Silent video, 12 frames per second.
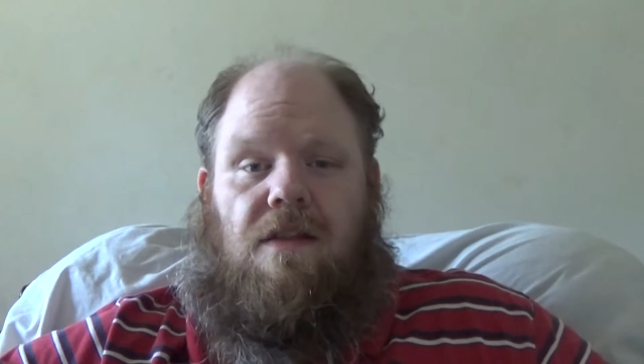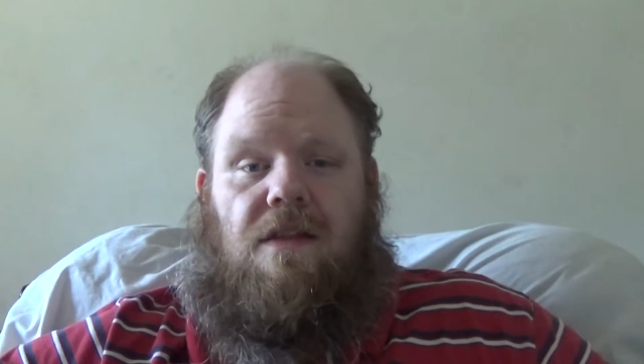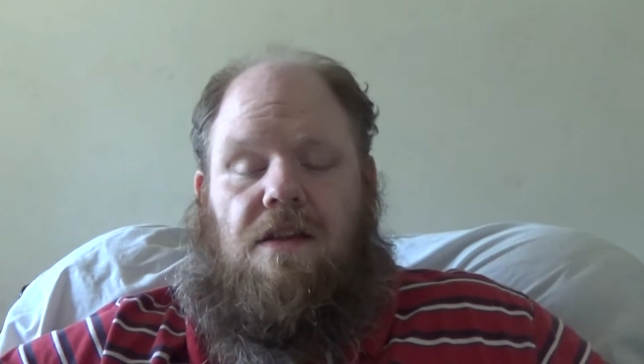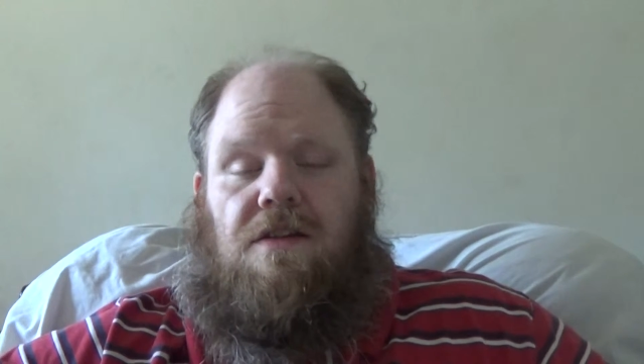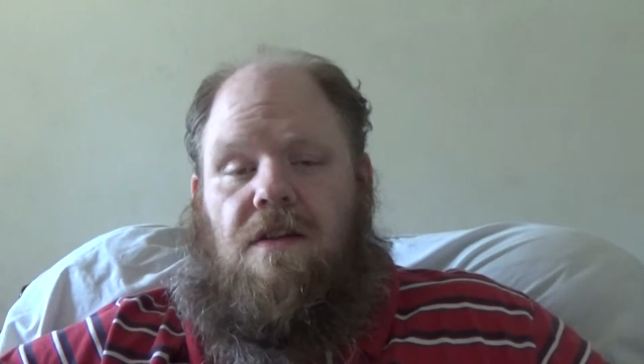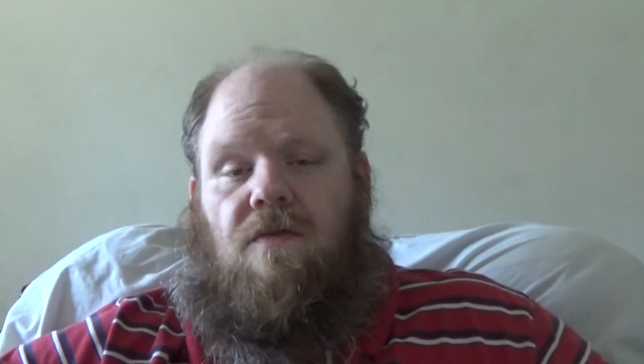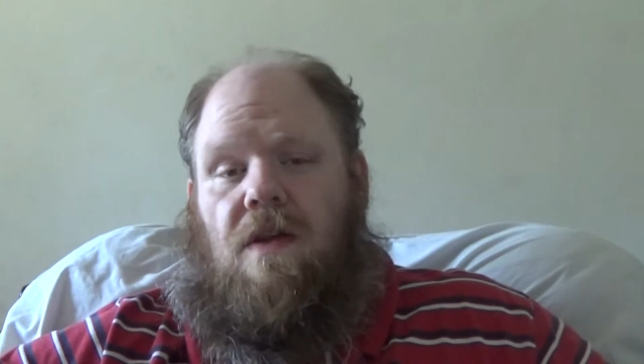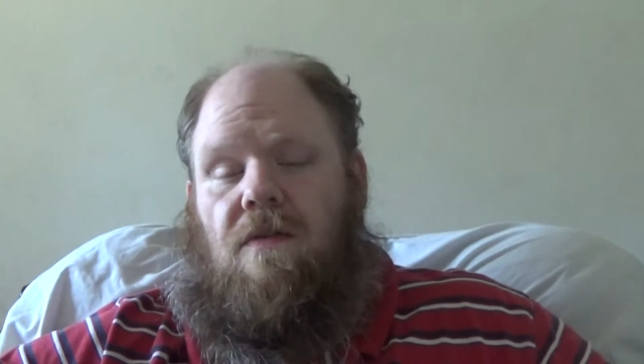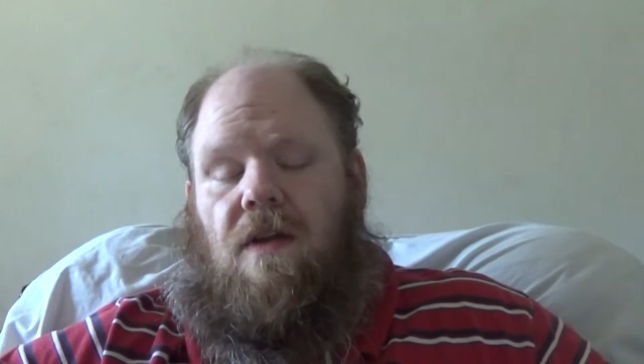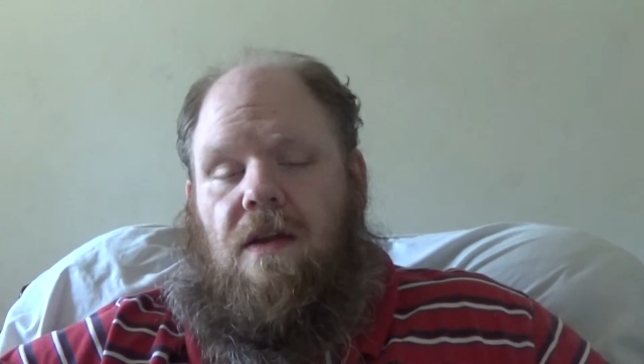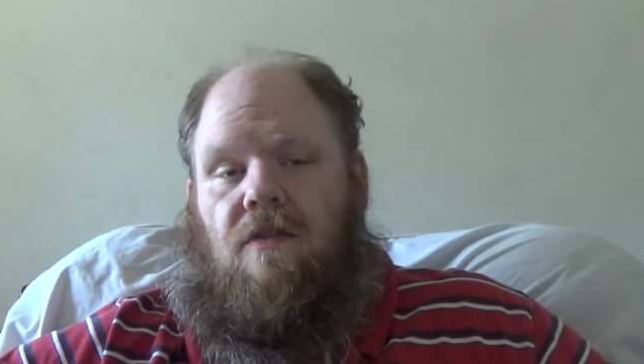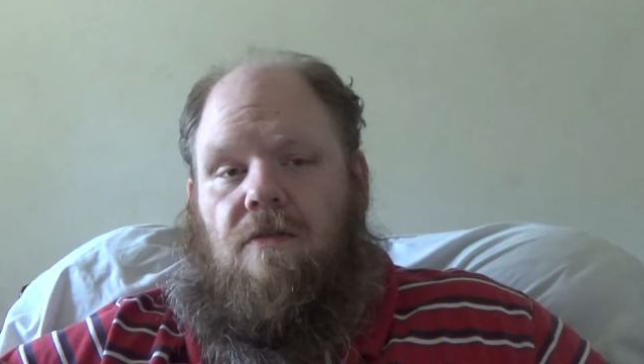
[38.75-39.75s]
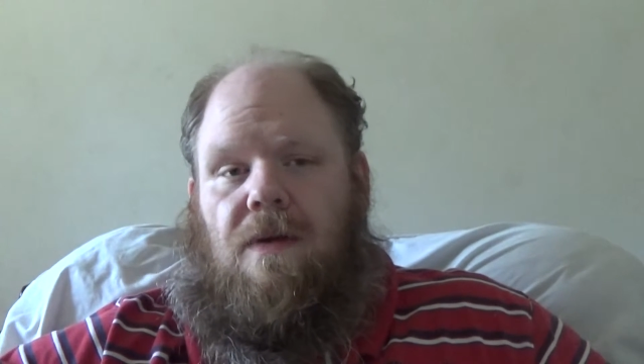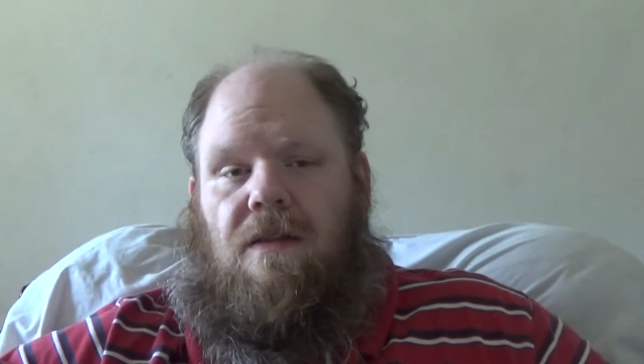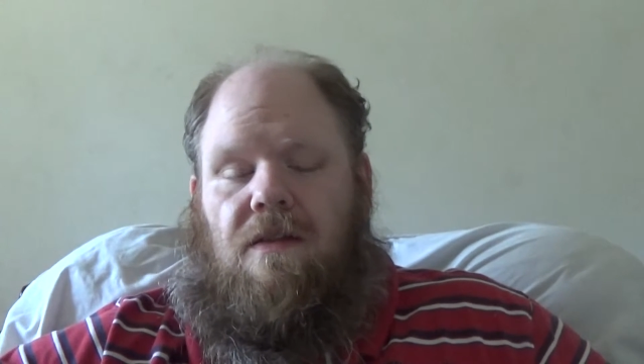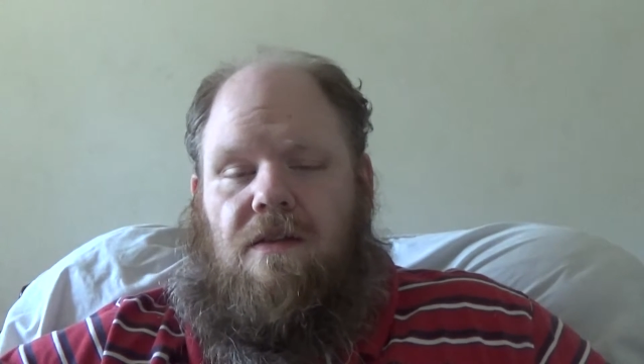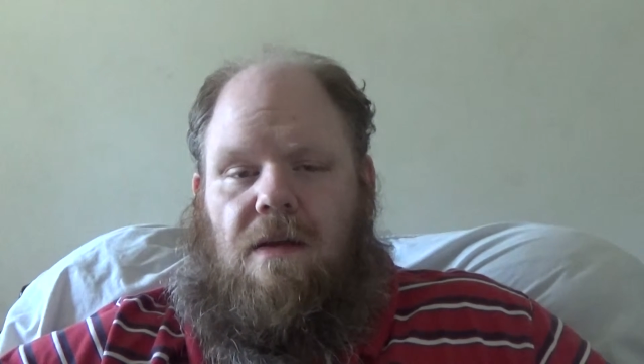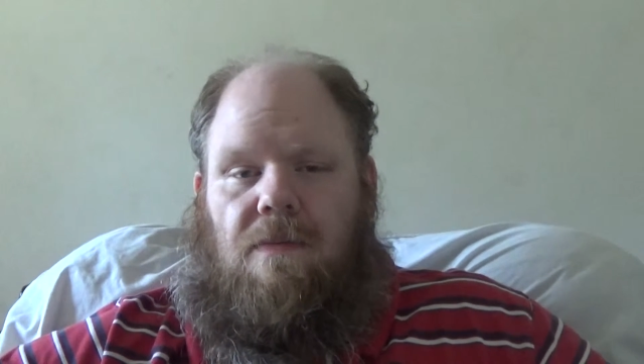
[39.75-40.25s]
that they should have never given him at
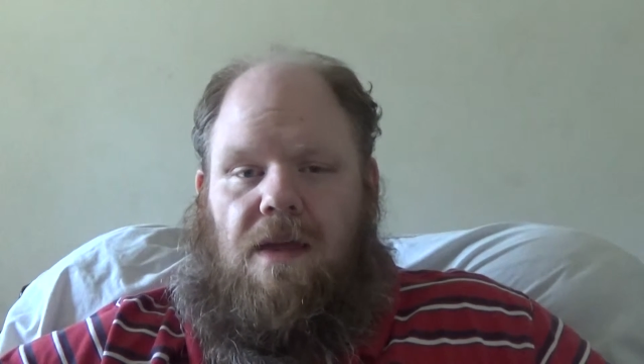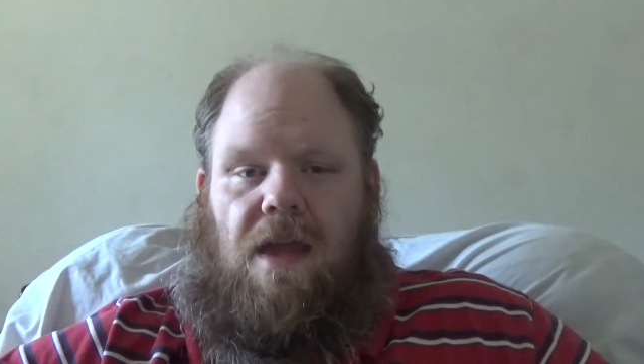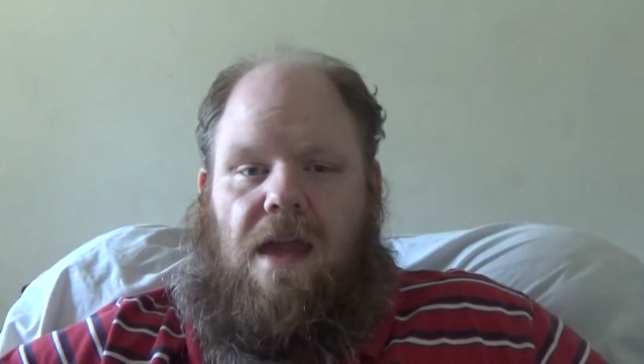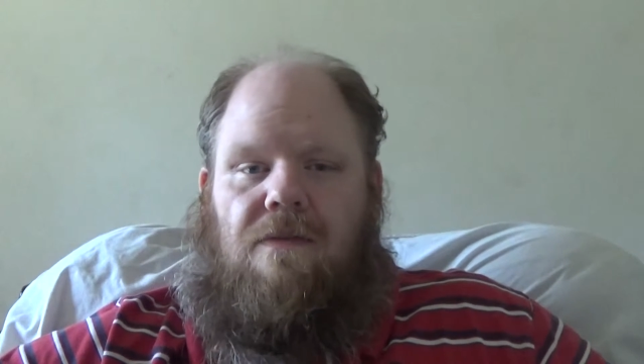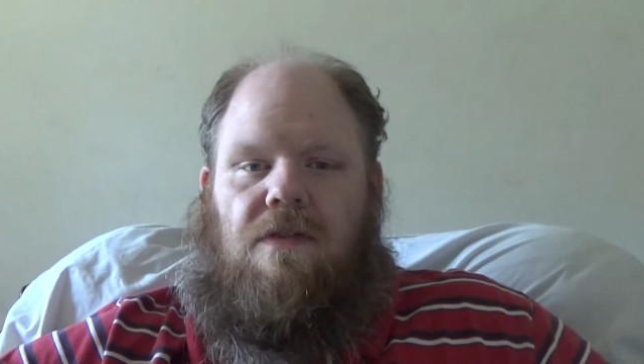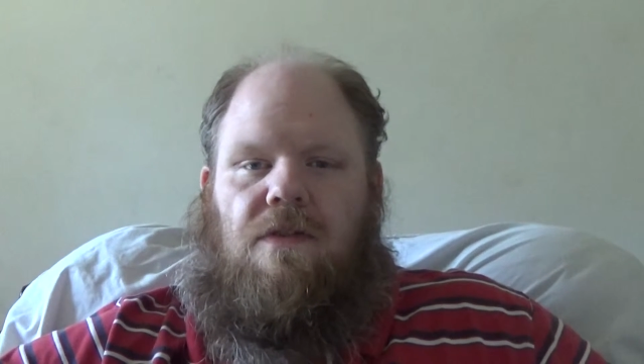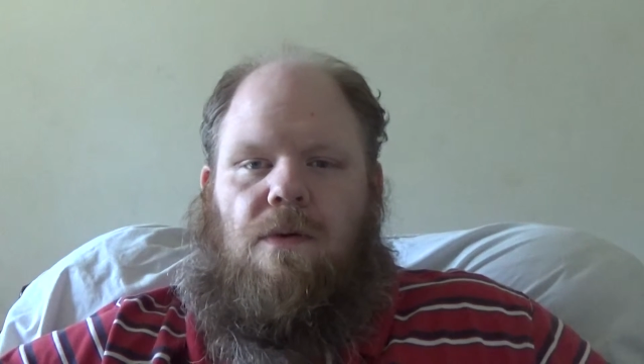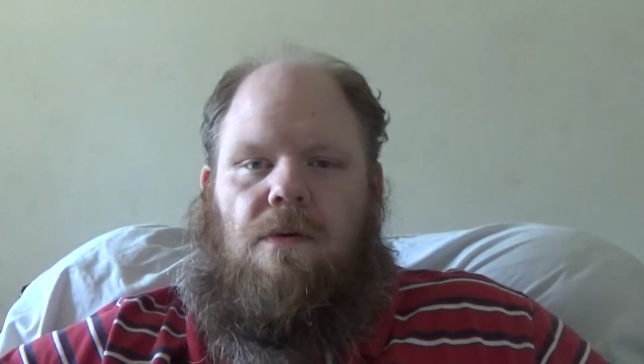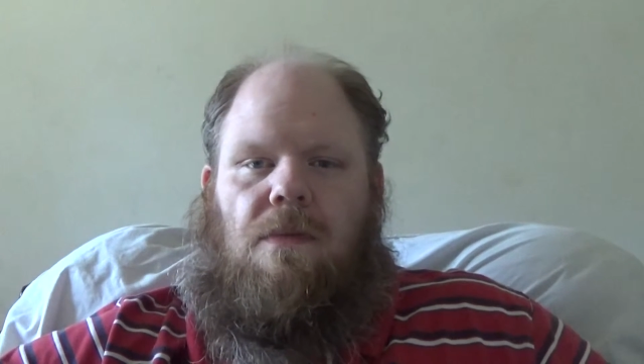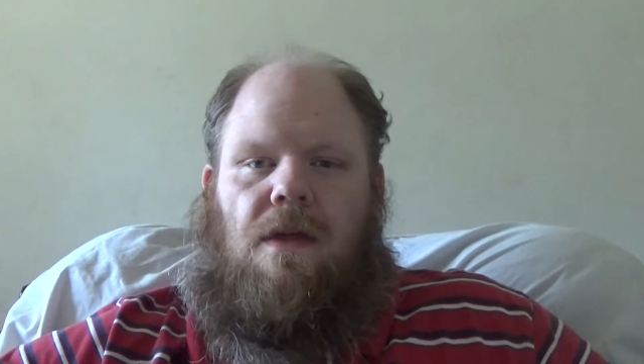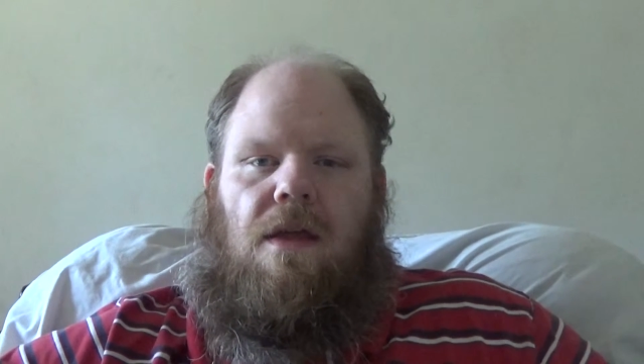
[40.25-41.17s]
the time they gave it to him.